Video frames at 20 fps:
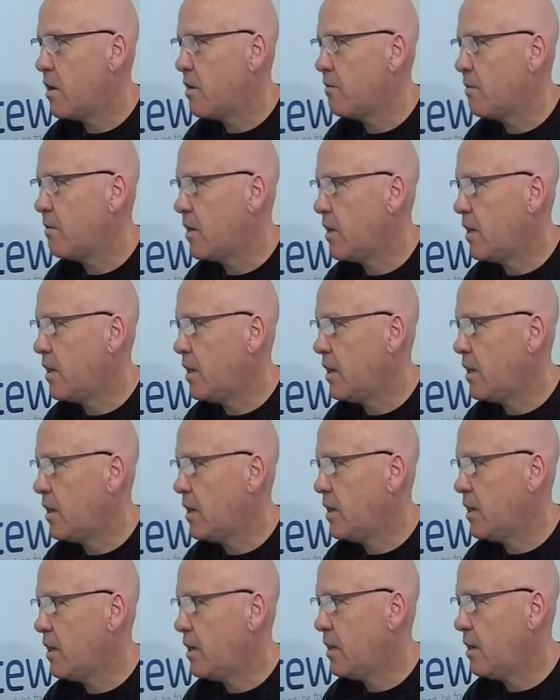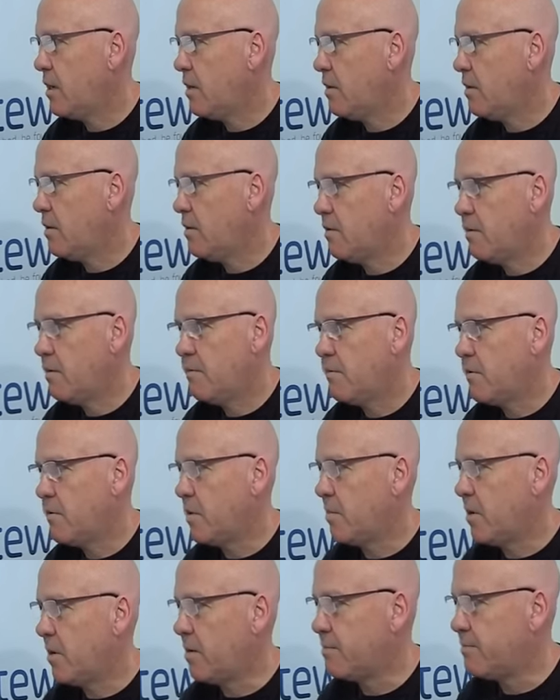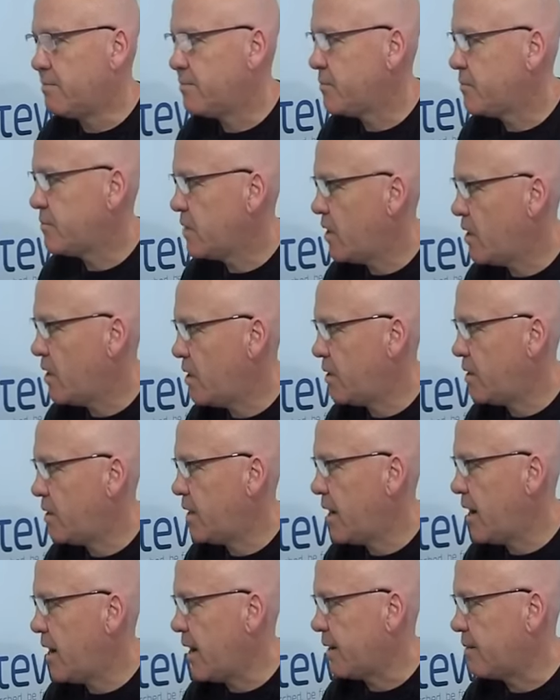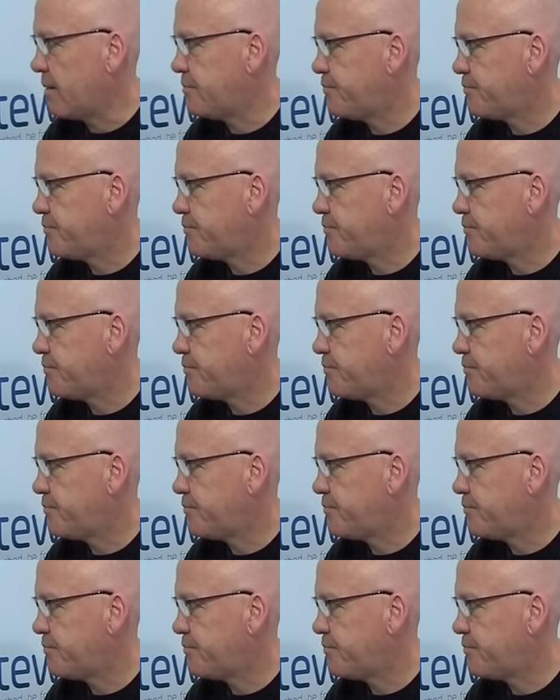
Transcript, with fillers: over here for the minute. Okay.